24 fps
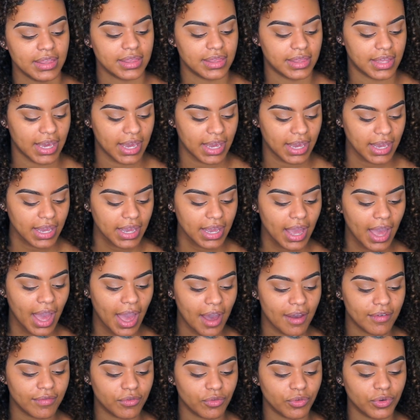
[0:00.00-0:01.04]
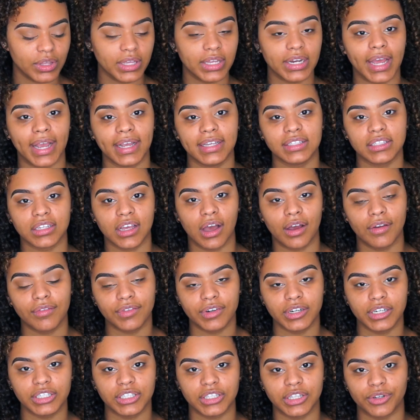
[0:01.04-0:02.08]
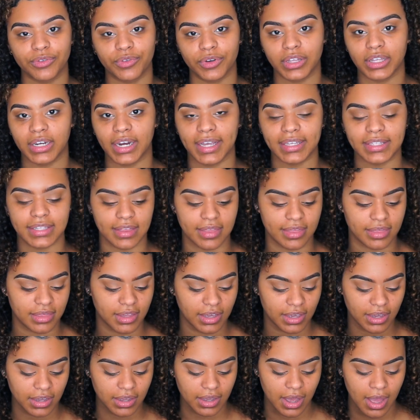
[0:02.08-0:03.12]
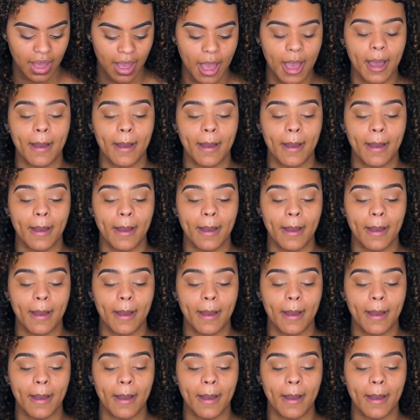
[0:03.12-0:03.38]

they have really nice coverage, they're really nice and thick,